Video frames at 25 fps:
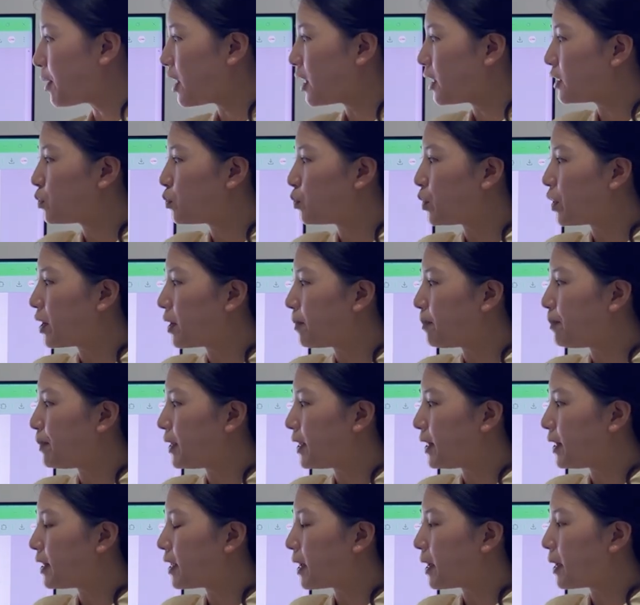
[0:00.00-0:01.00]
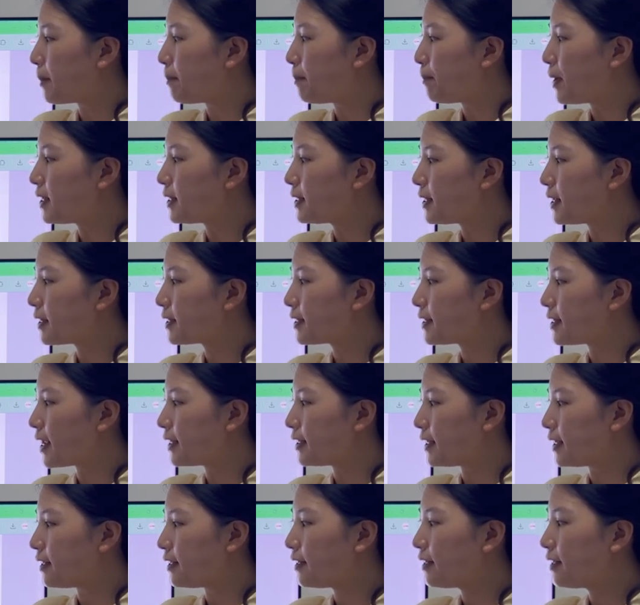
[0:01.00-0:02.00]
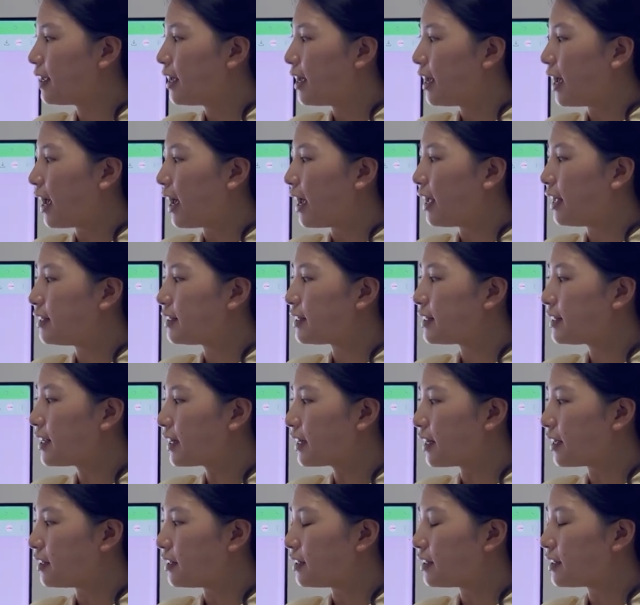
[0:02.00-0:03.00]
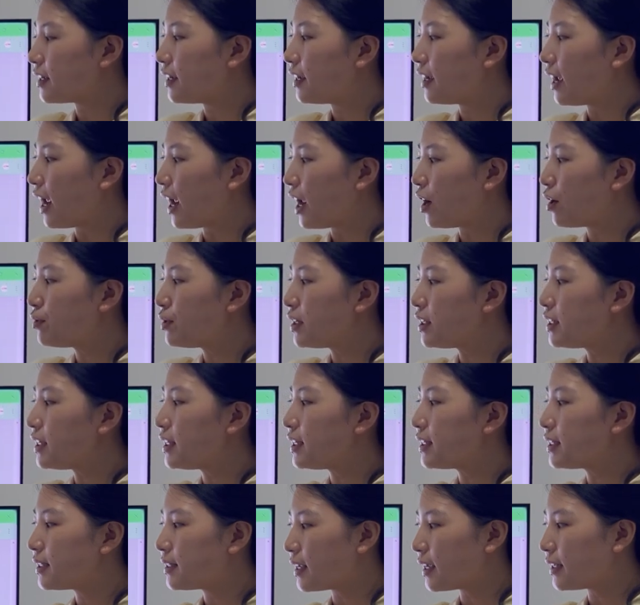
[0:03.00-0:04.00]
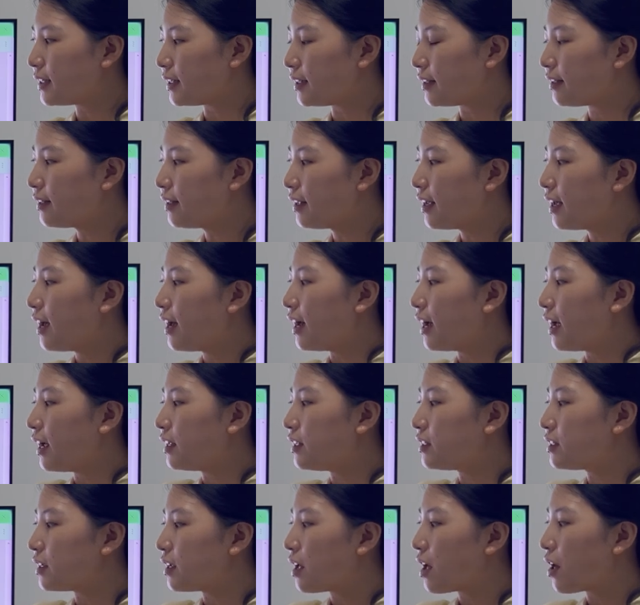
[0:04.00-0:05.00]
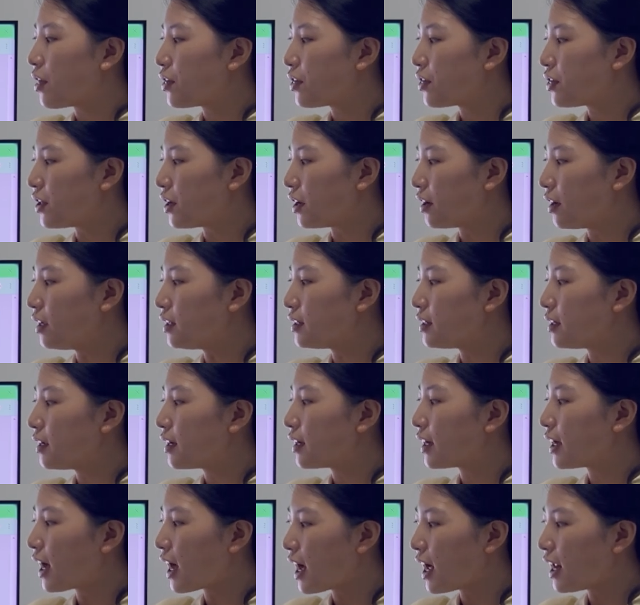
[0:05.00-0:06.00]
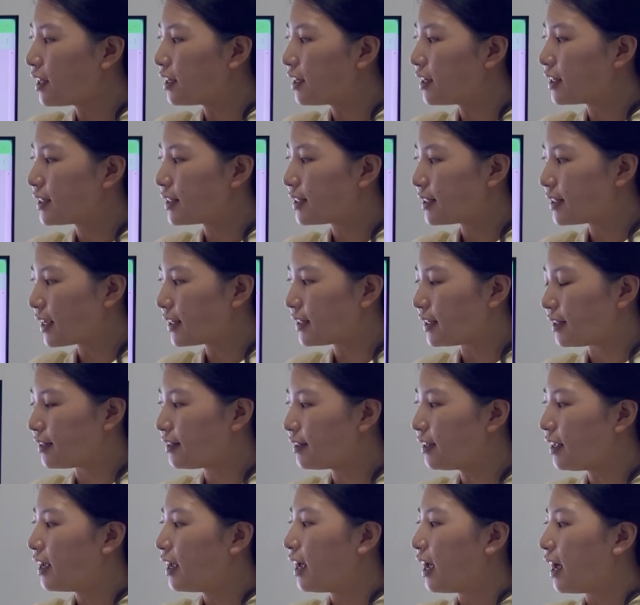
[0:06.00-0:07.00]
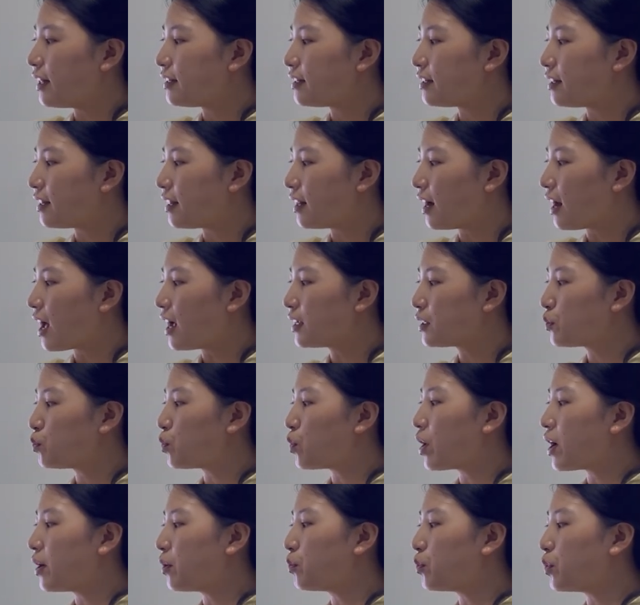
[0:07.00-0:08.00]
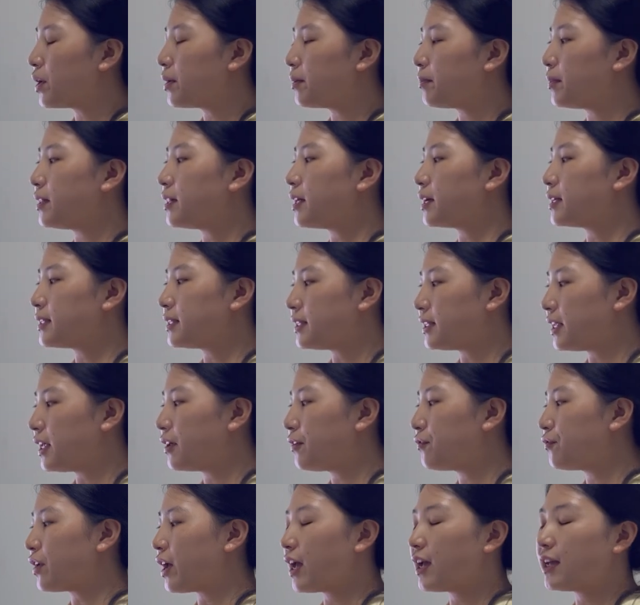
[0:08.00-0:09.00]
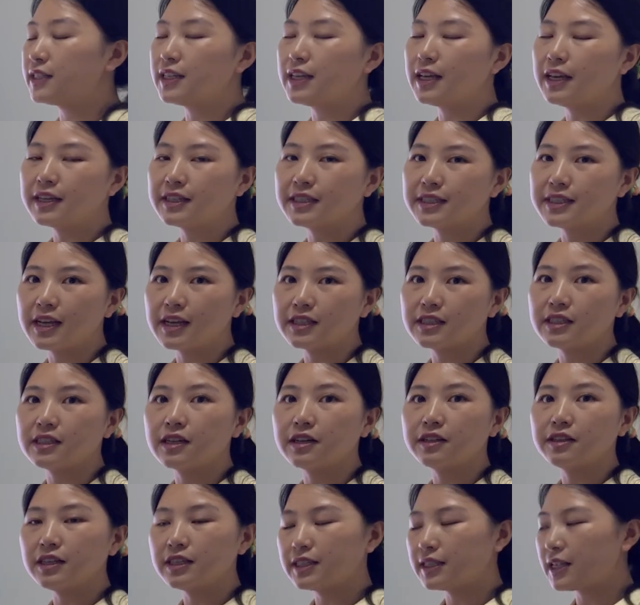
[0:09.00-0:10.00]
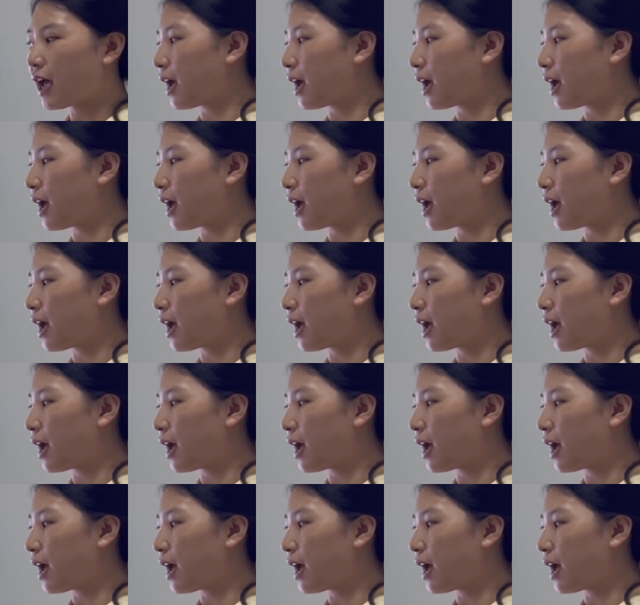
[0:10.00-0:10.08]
part will be the basic setting, and second, LED setting, and third, color setting, and the last one will be the save and exit this